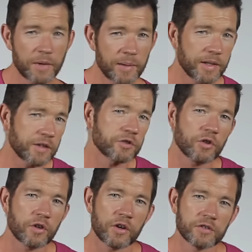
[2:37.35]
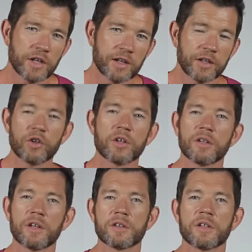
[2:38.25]
Maybe that's not nice sounding. You can,
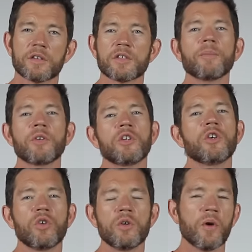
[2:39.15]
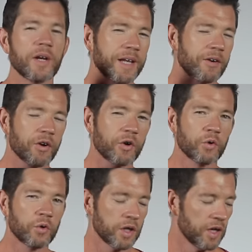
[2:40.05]
it, it's up to you. You might hear a
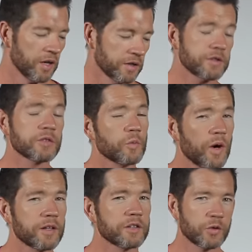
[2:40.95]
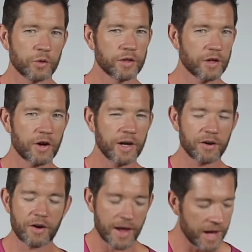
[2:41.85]
chord. This is one chord that I,
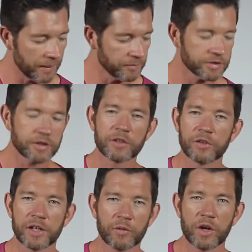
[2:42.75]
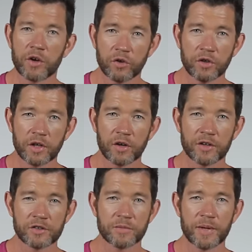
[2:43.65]
I absolutely, when I heard it, I
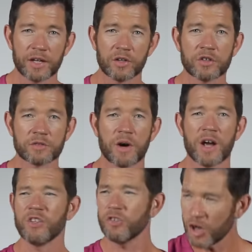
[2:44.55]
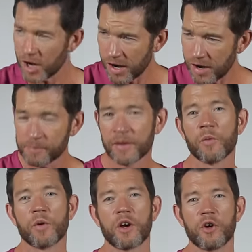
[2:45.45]
just about lost my eep
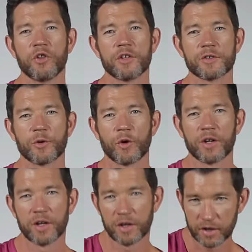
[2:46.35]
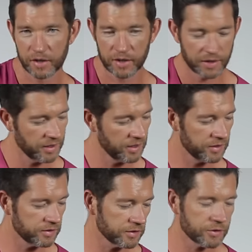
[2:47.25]
when I heard this chord.
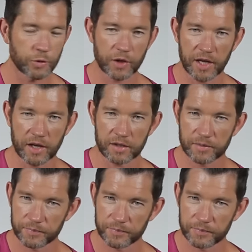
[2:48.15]
It's this chord here.